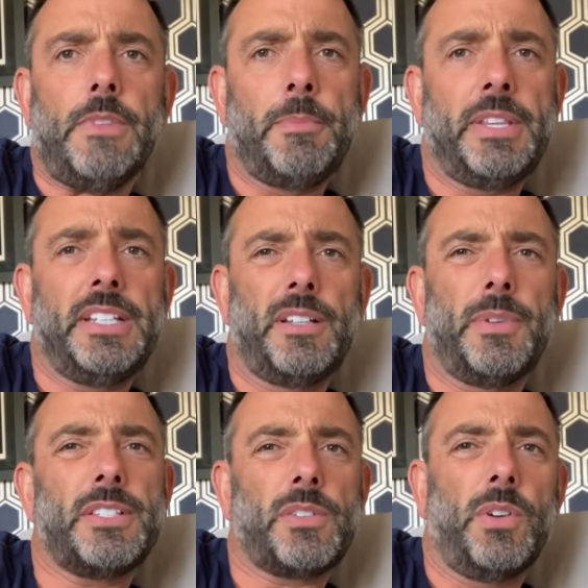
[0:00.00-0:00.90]
but then you're like,
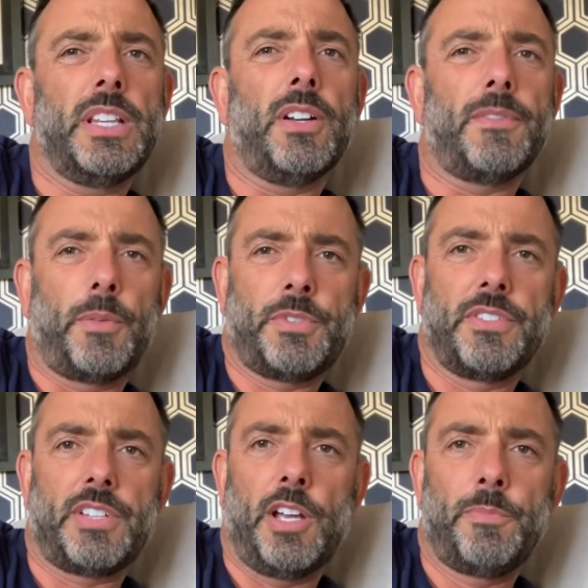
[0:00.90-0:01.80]
well, there's quite a lot of
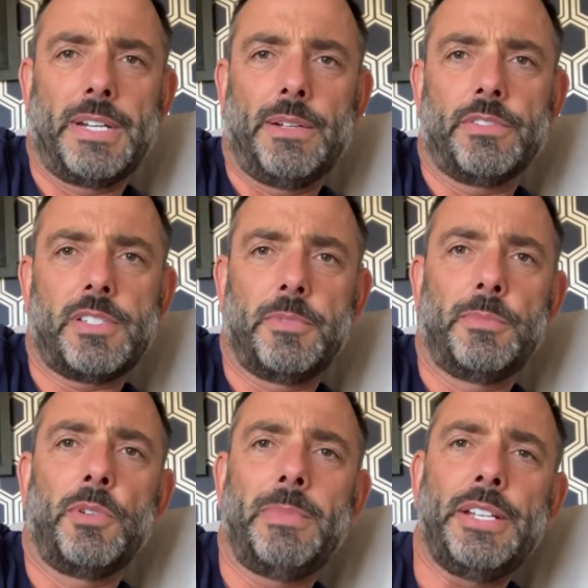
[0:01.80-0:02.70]
options that open out on some of the
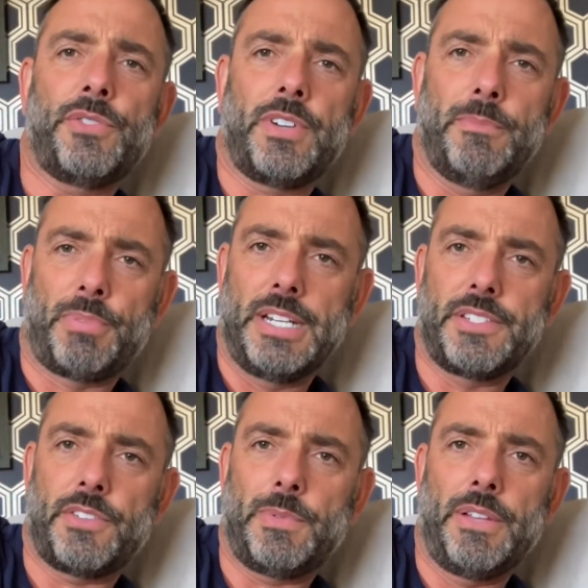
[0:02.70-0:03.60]
more mainstream
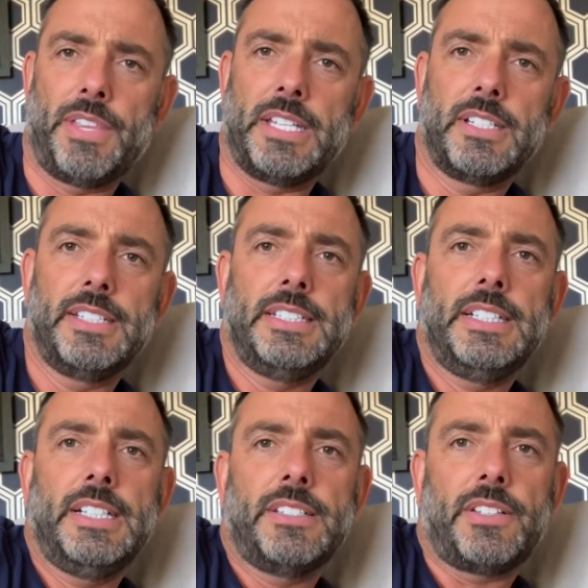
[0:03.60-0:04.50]
brands as well then.
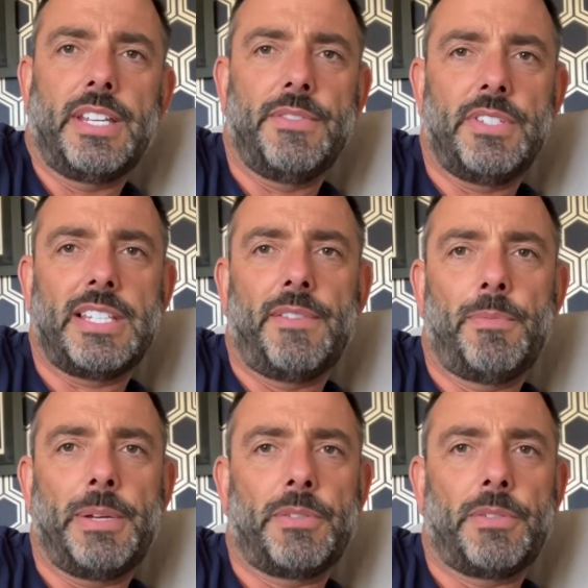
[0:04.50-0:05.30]
So it gives yourself a better